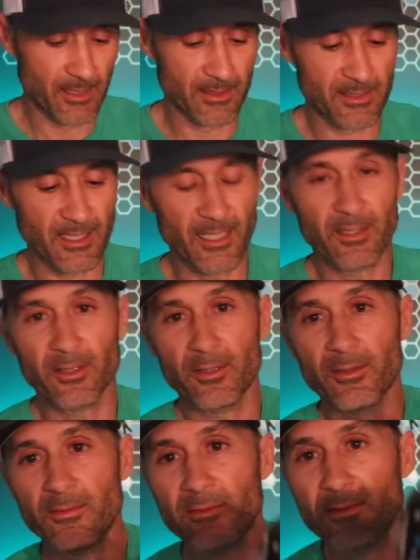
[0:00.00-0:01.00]
It's got a
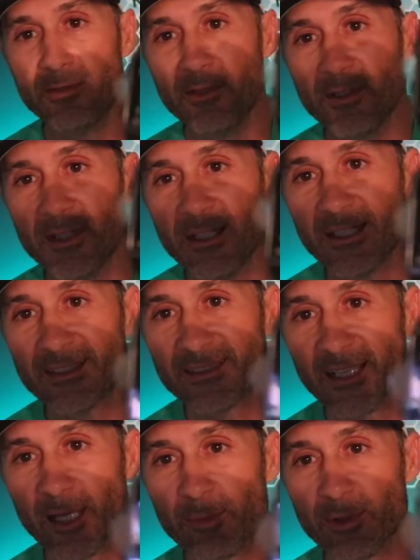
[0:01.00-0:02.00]
little
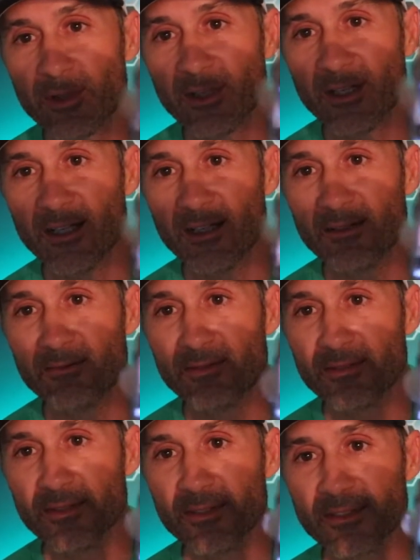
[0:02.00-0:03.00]
example of,
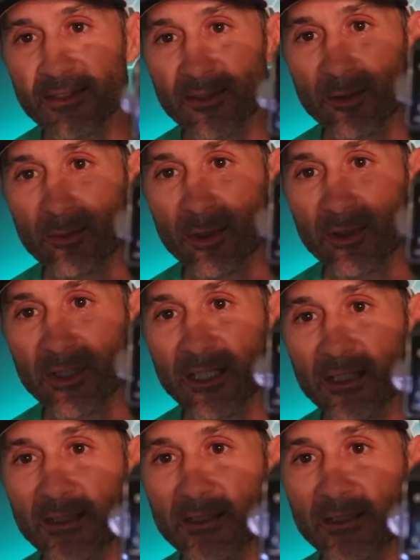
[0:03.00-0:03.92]
it's a little blurry,